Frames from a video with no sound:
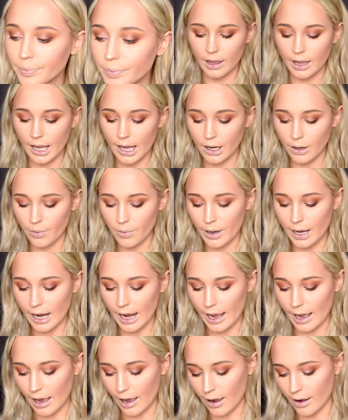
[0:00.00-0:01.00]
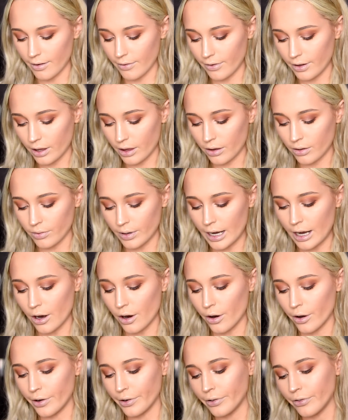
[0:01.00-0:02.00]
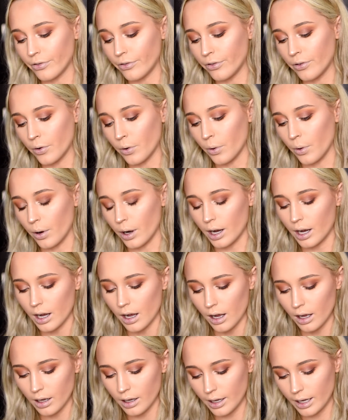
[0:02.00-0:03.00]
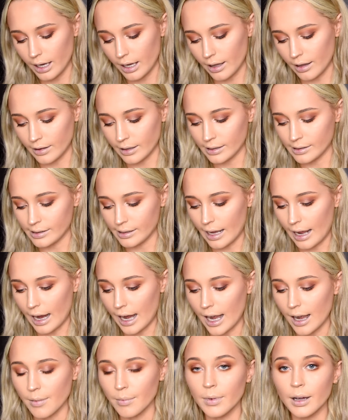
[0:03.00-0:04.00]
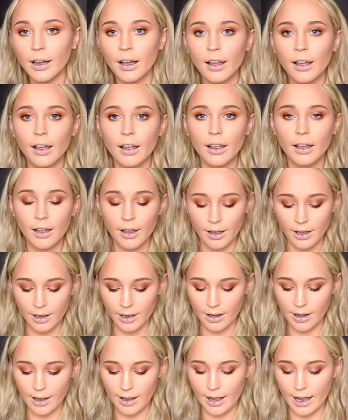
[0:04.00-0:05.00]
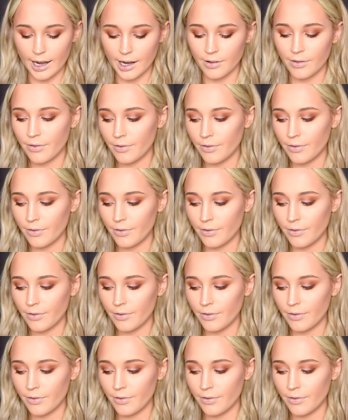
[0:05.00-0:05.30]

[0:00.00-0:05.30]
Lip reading: Then we have 304 in the same kind of